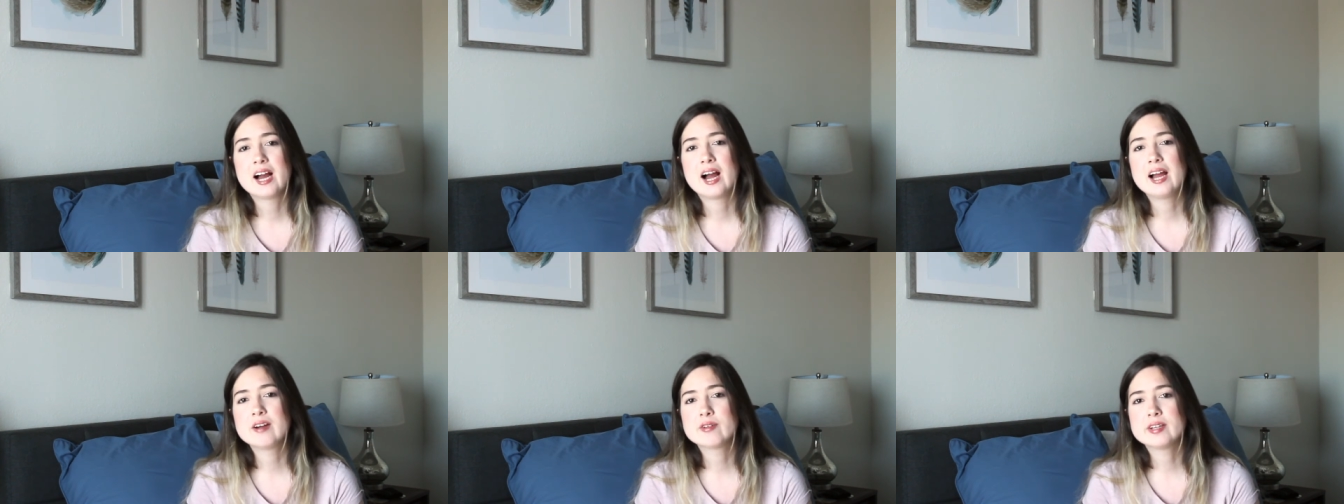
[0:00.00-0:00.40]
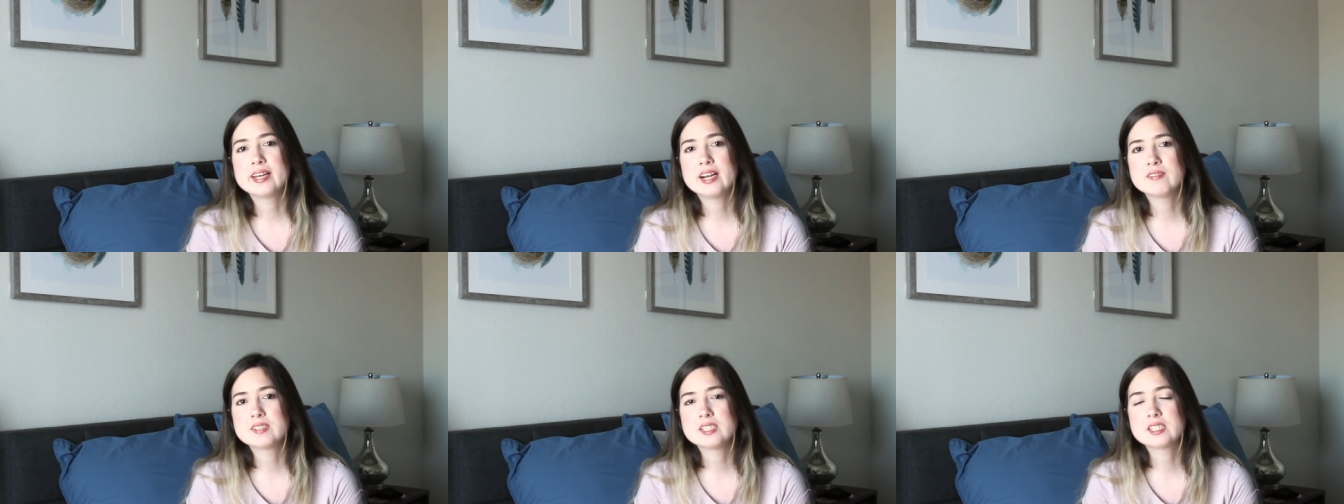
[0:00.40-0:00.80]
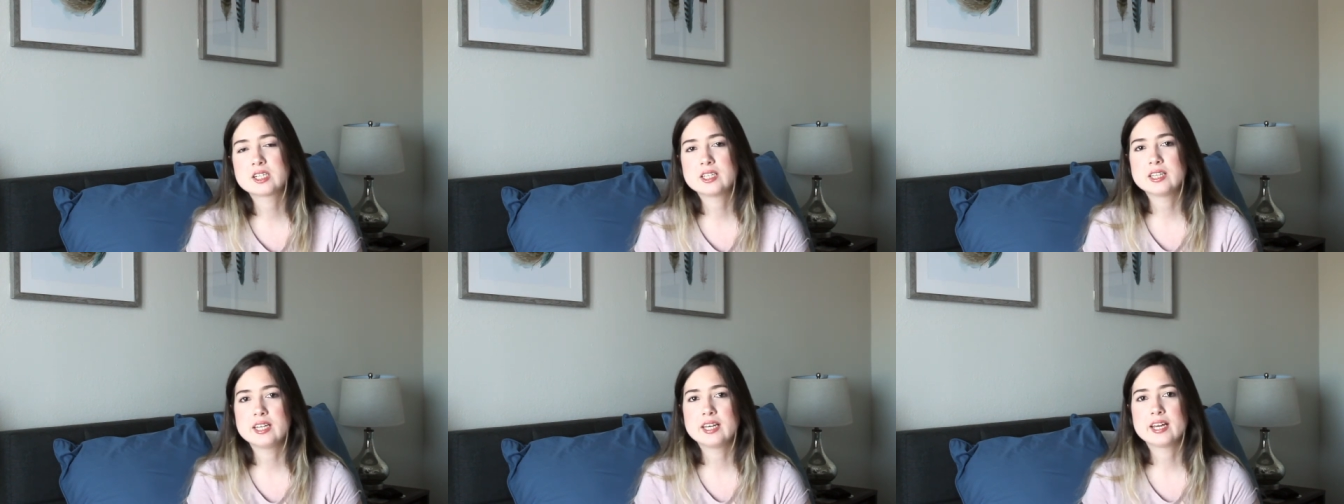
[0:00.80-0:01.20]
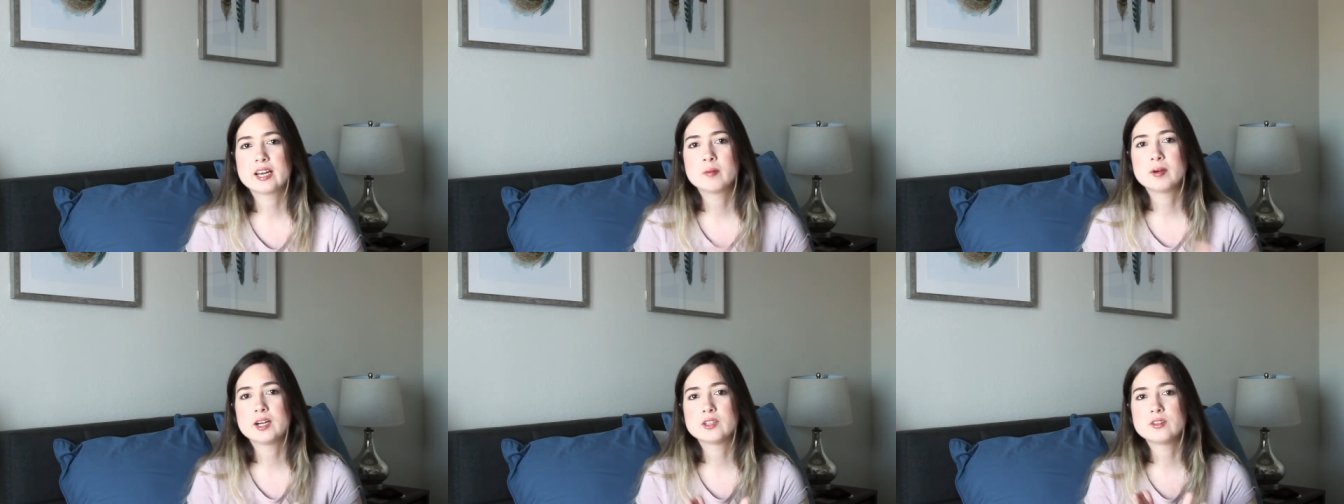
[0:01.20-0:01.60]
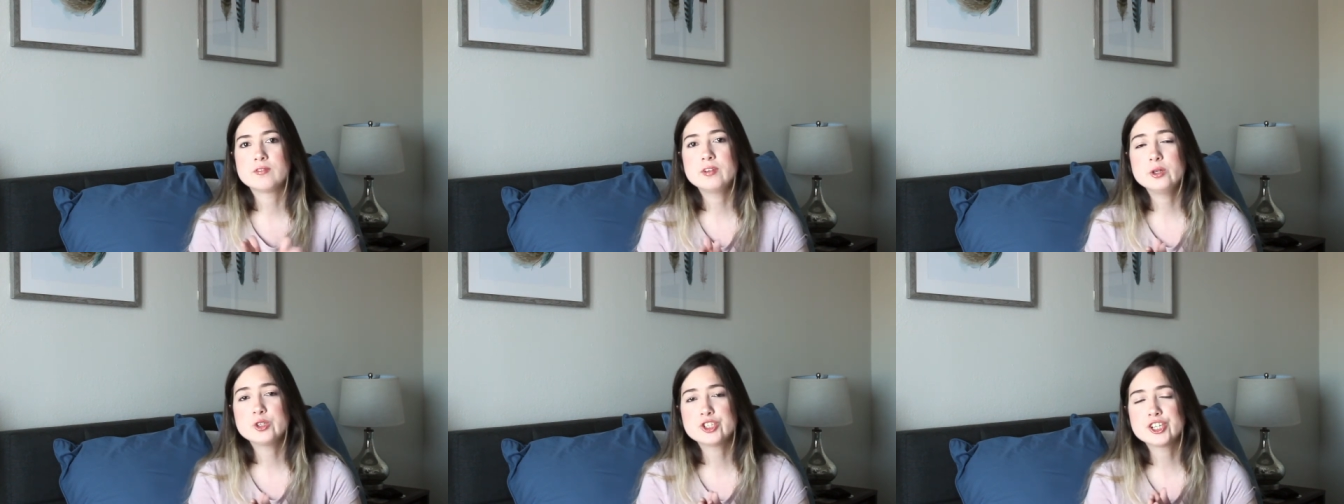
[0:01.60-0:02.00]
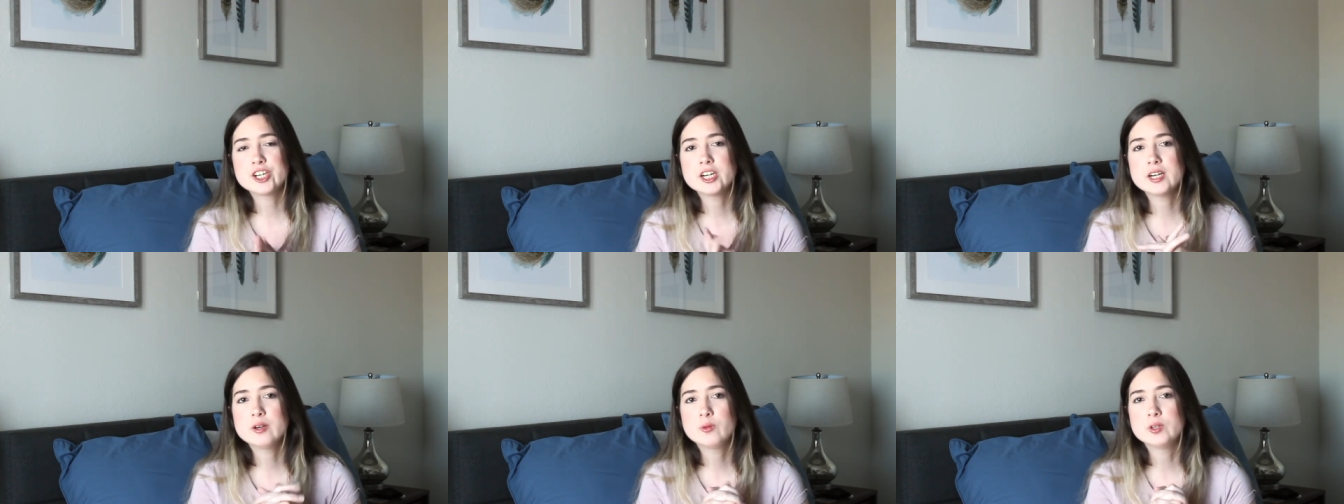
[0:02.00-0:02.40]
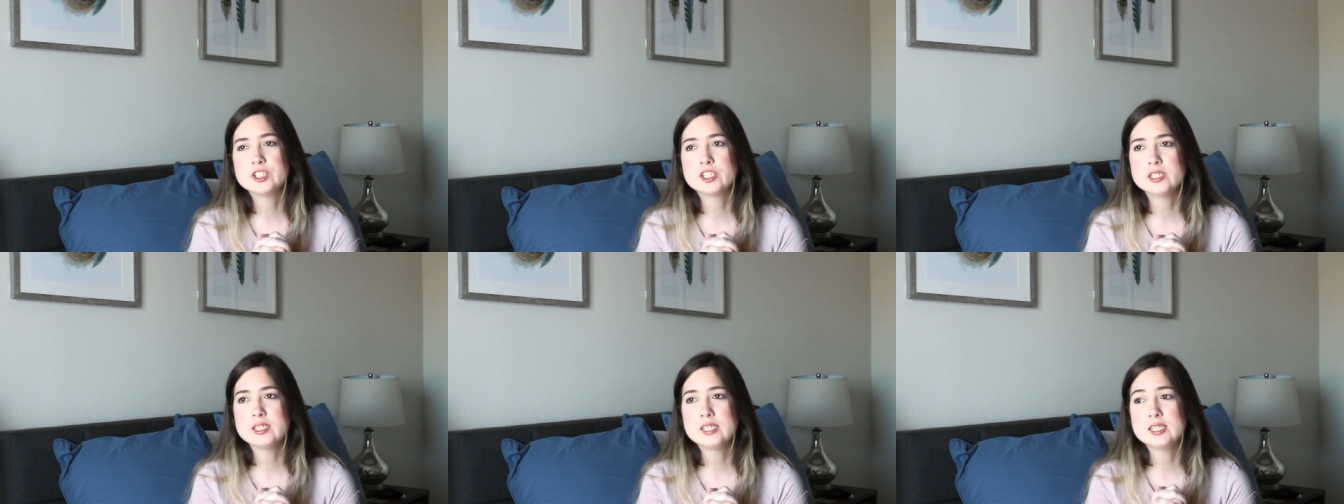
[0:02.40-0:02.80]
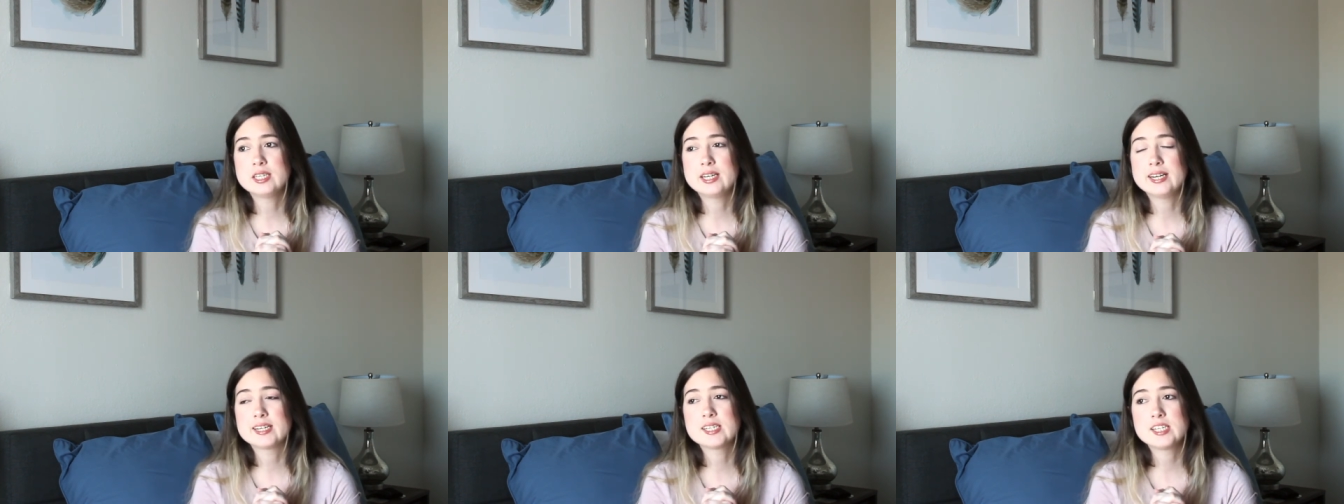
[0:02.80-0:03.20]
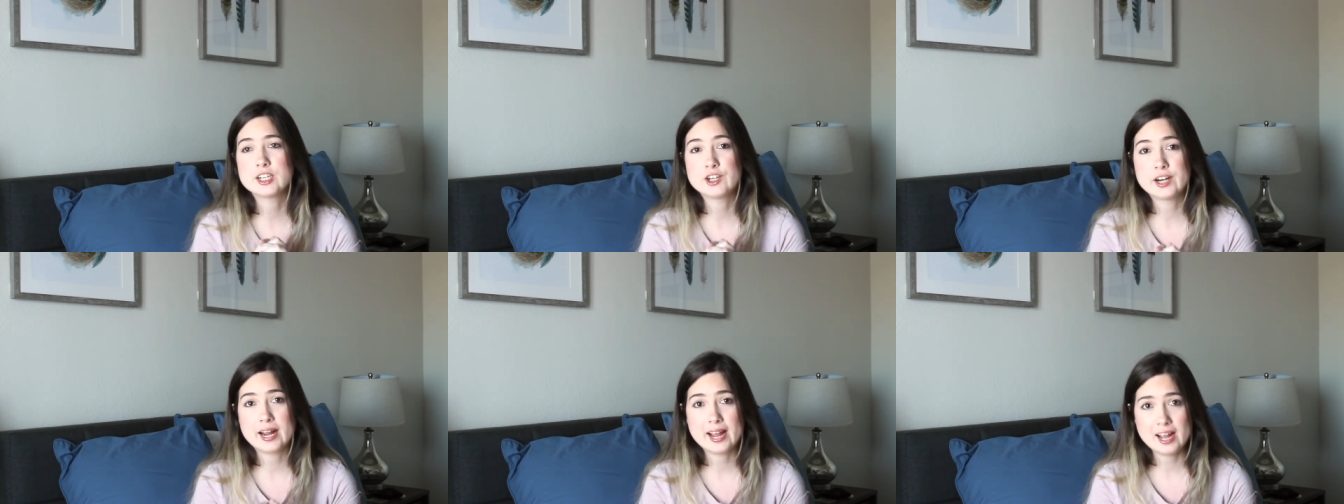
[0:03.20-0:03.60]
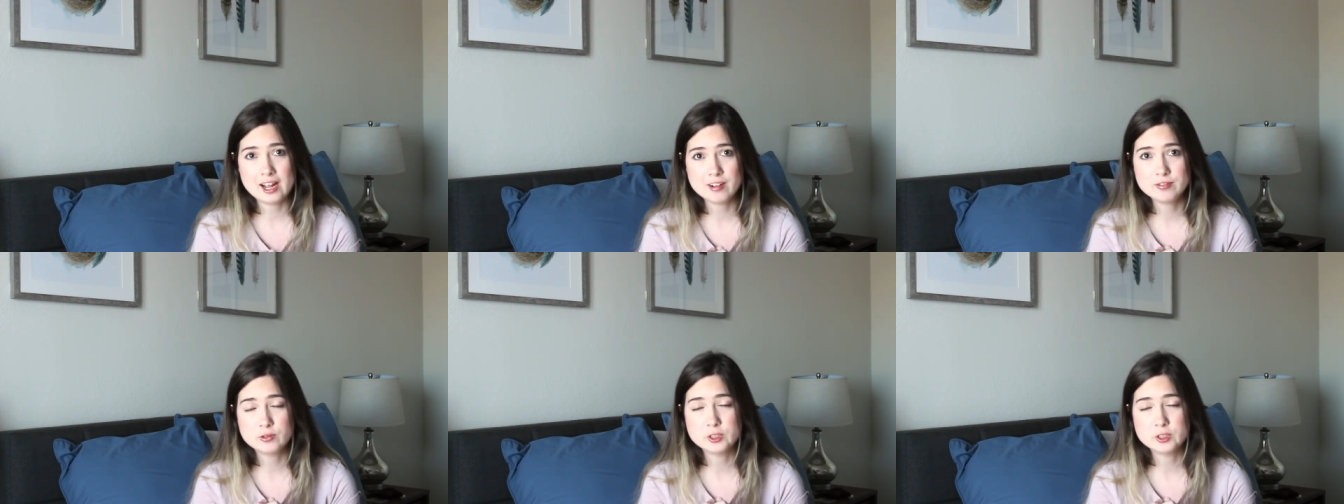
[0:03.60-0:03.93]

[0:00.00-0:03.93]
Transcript: I really have to start thinking about the future, which is the next year and a half,